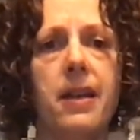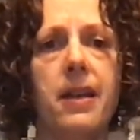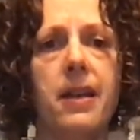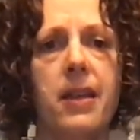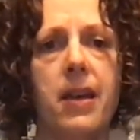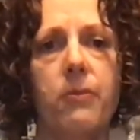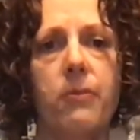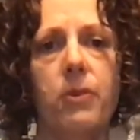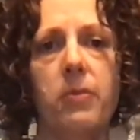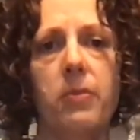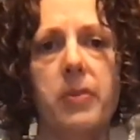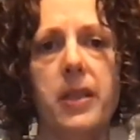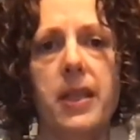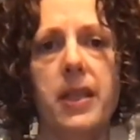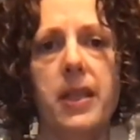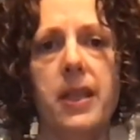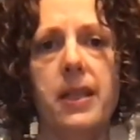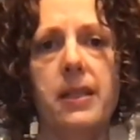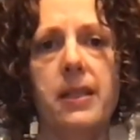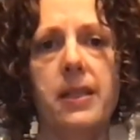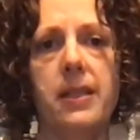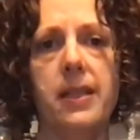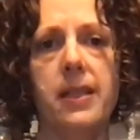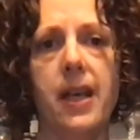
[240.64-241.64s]
that would be
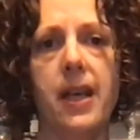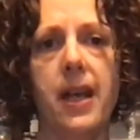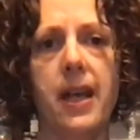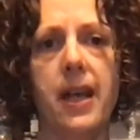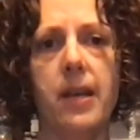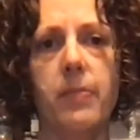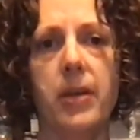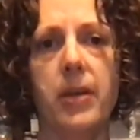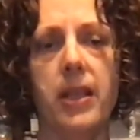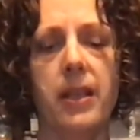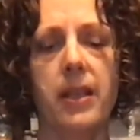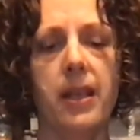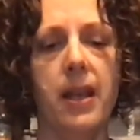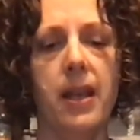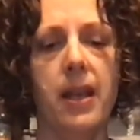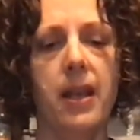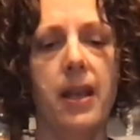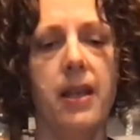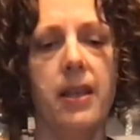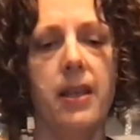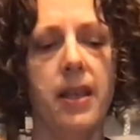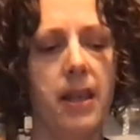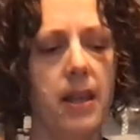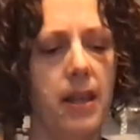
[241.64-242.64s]
inside, but
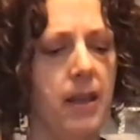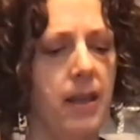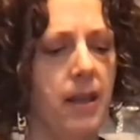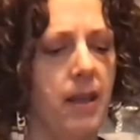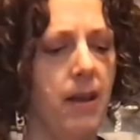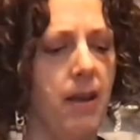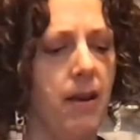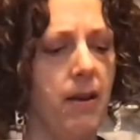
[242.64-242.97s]
they